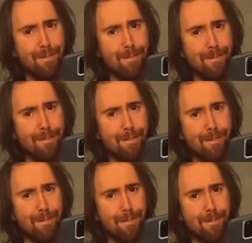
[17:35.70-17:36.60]

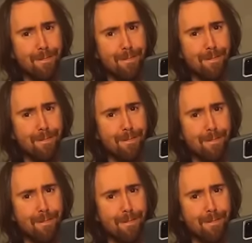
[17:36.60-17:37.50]

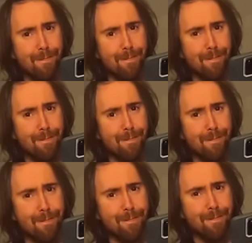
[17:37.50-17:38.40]
Nothing is said.